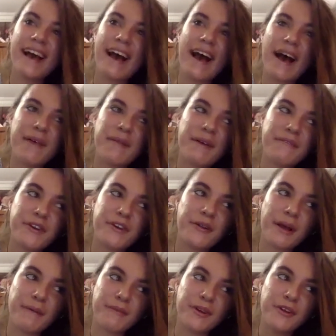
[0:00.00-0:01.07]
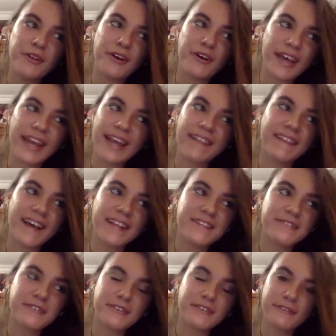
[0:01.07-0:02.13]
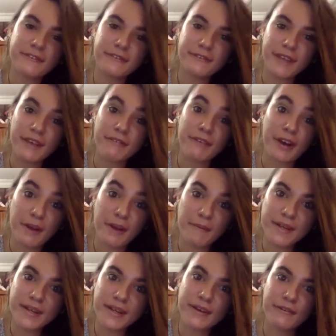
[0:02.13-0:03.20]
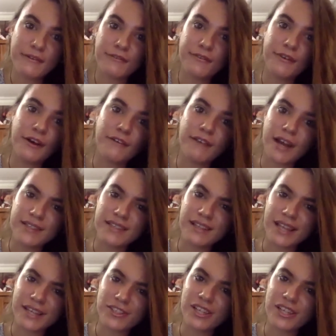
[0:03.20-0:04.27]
I'm no longer in that sort of environment of isolation.